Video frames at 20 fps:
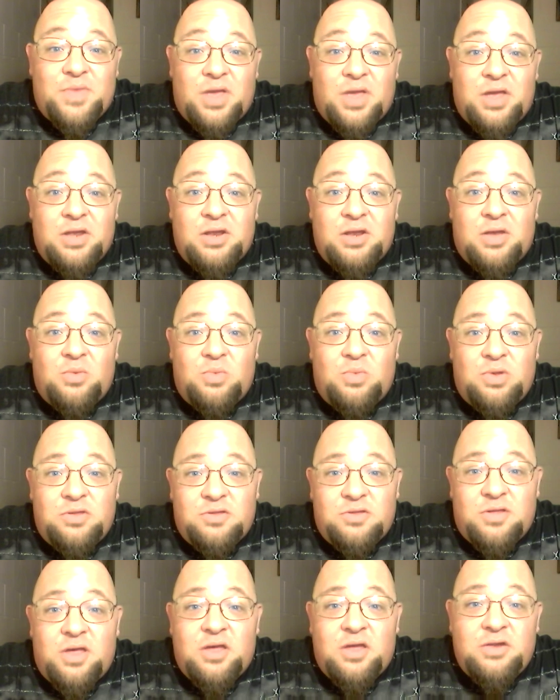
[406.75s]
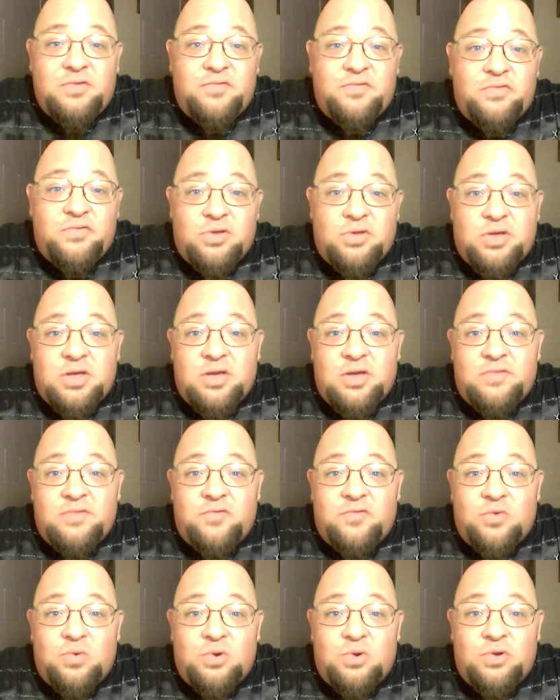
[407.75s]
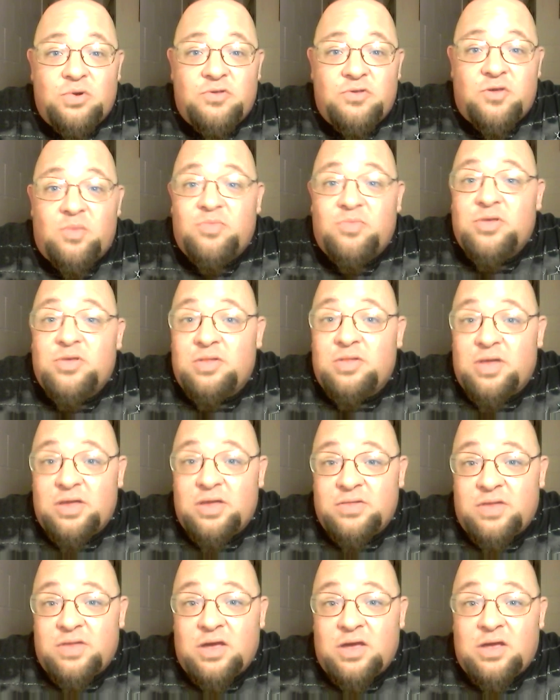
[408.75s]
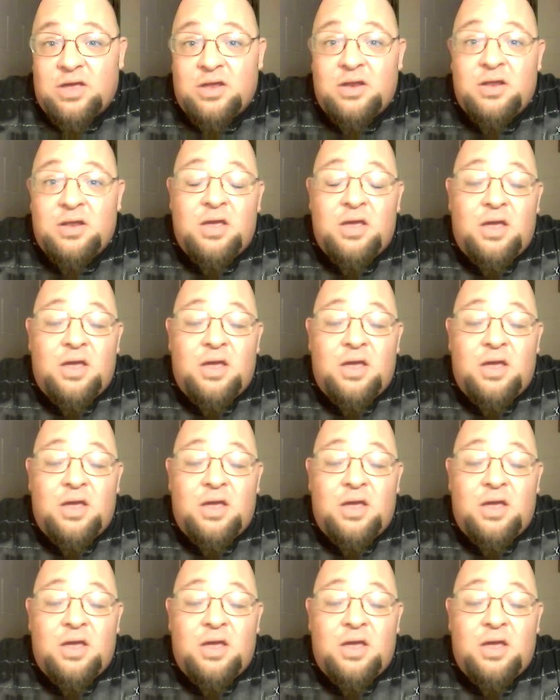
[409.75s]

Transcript: And I was kind of looking for something like that.